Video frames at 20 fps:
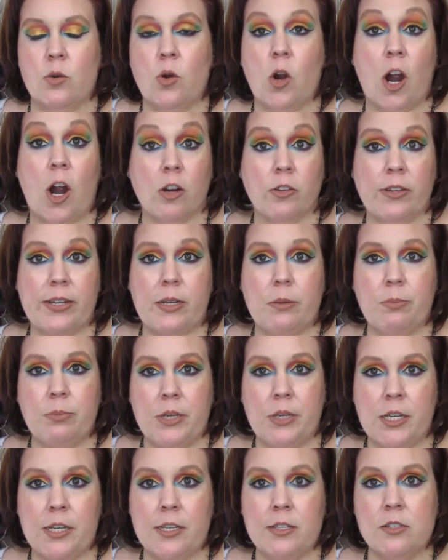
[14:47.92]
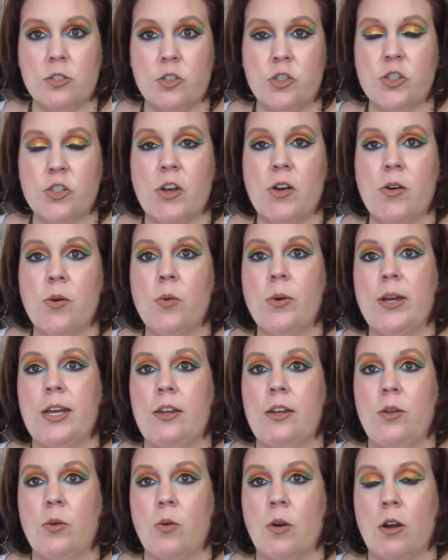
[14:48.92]
Our Lady Peace show
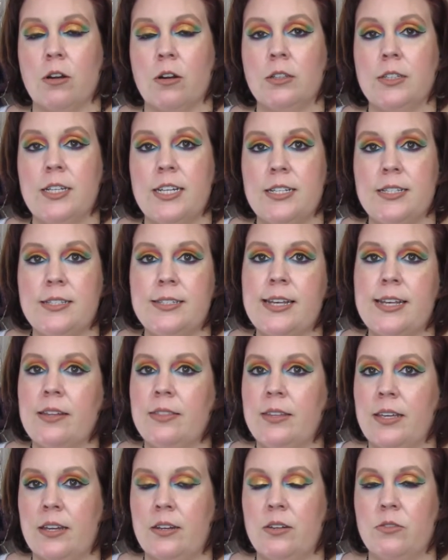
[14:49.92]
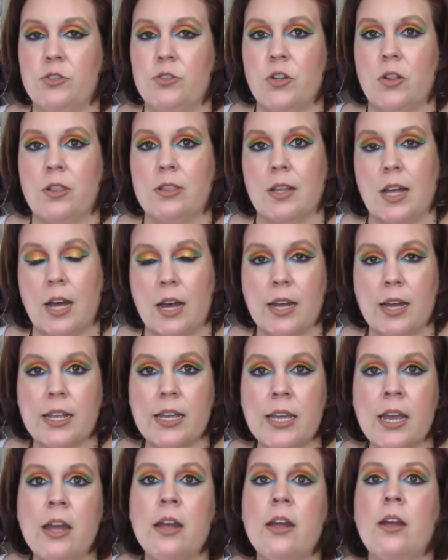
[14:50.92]
in New Orleans at the end of
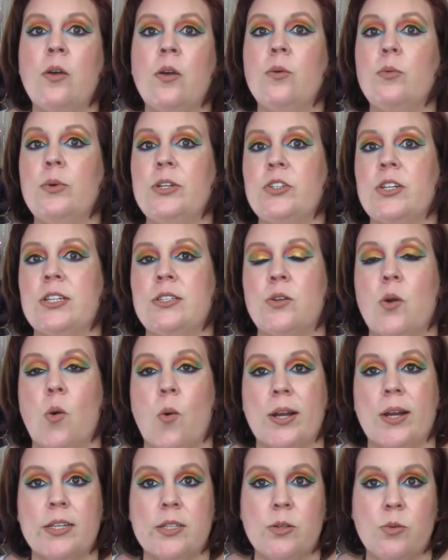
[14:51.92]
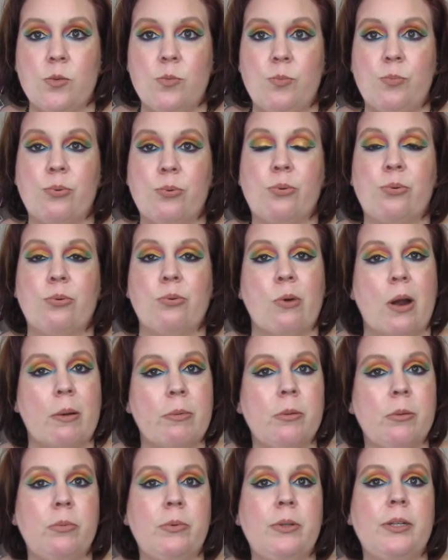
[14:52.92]
July, which is going to
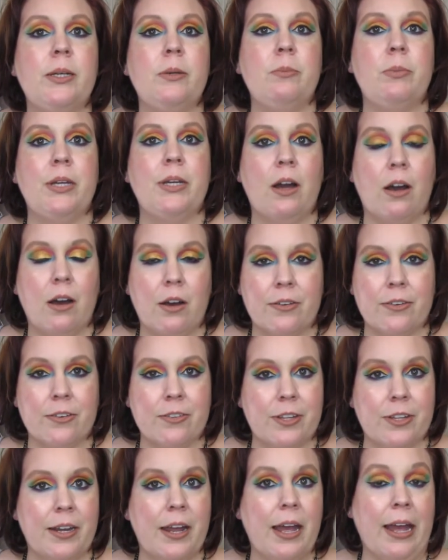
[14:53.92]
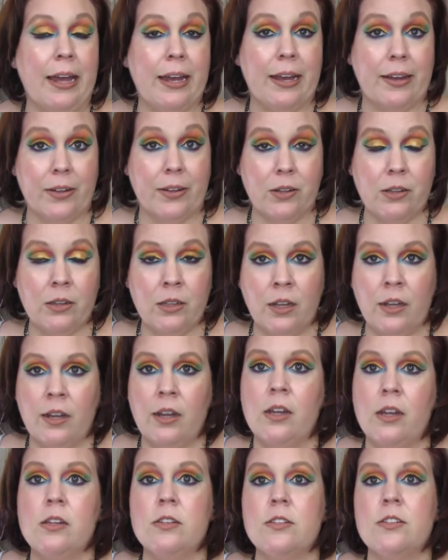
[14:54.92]
probably be hotter than hell.
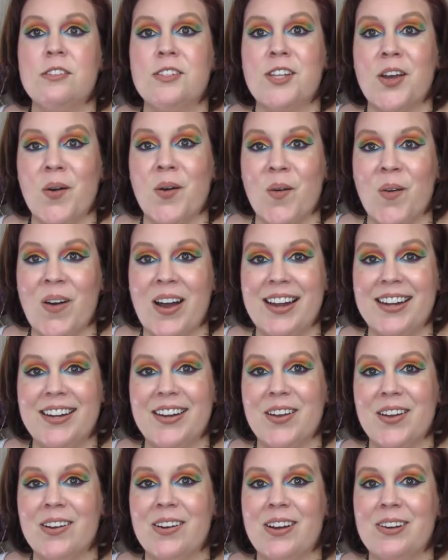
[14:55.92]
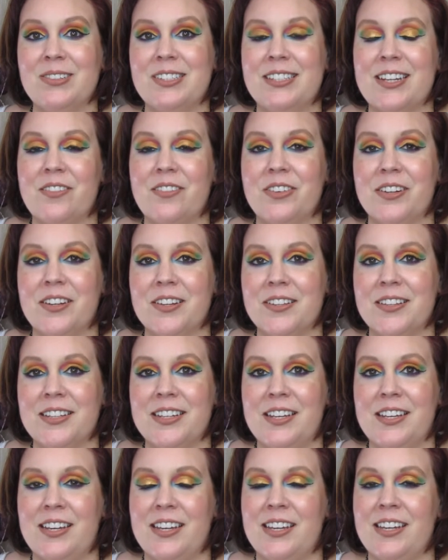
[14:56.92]
So I know I will
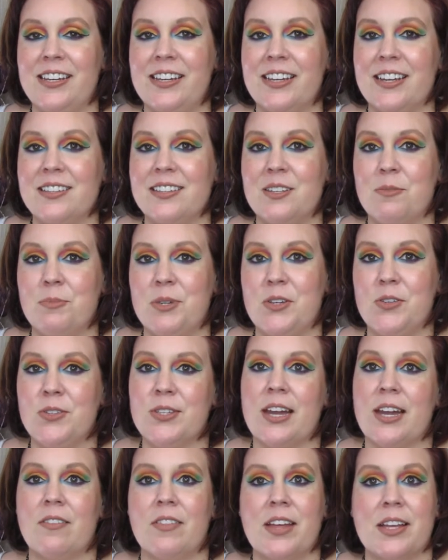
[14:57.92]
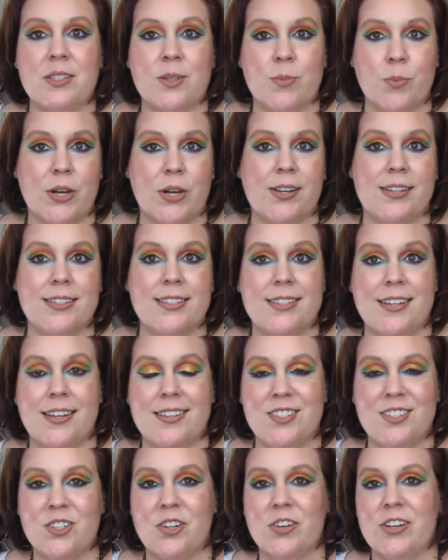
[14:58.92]
definitely get some use out of that spray-on
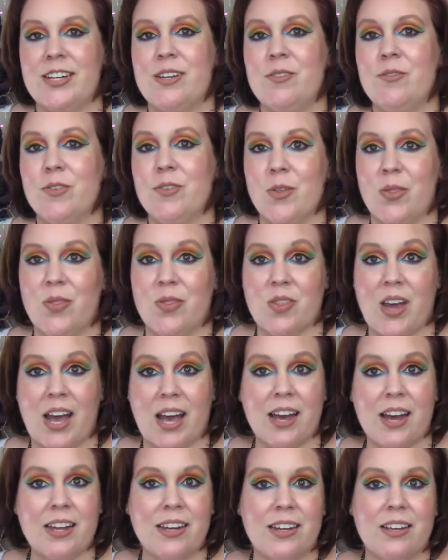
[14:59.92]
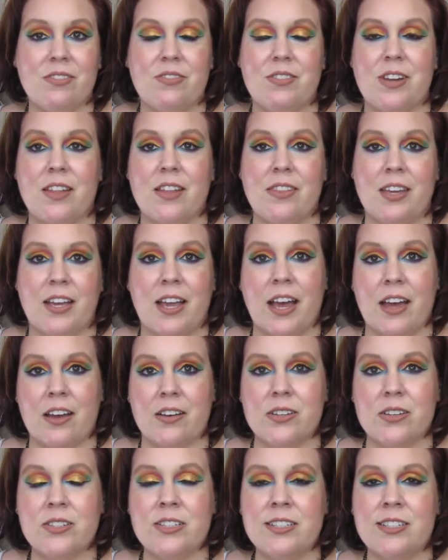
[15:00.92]
sunscreen for that, if nothing
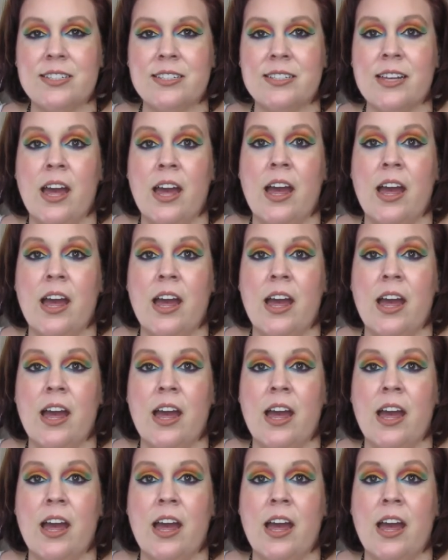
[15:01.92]
else.